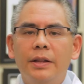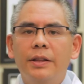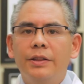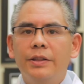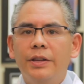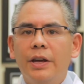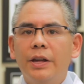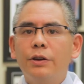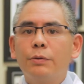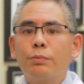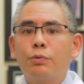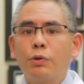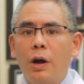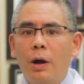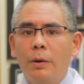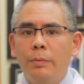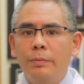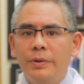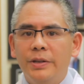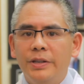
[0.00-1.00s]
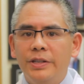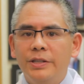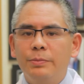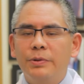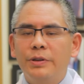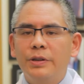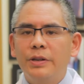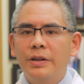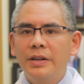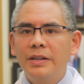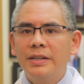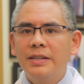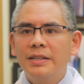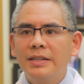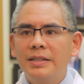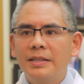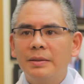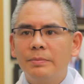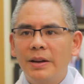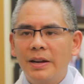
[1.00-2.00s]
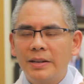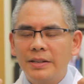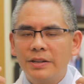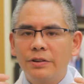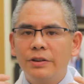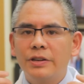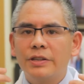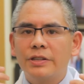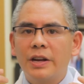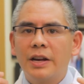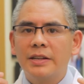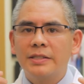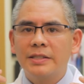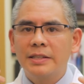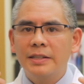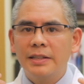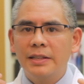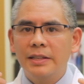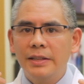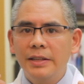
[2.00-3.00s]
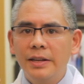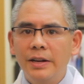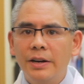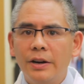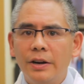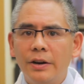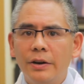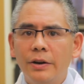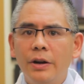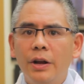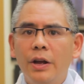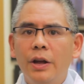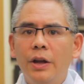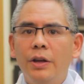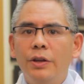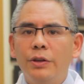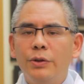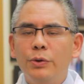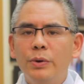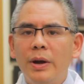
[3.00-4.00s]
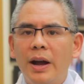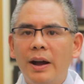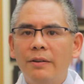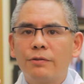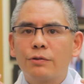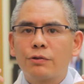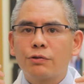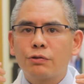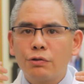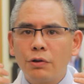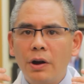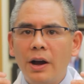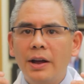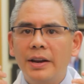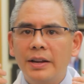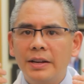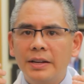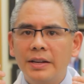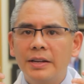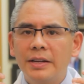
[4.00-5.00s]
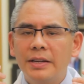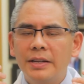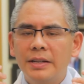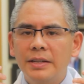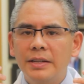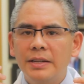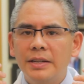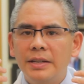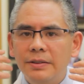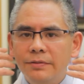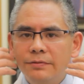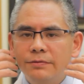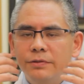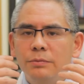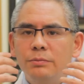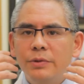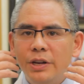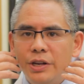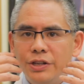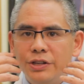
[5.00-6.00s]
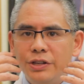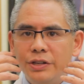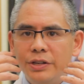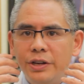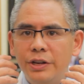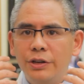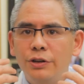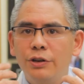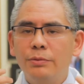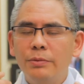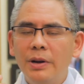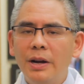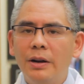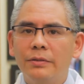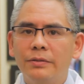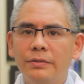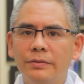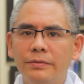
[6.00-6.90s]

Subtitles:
The other problem is, because the bacteria is constantly there, you have chronic inflammation in your mouth.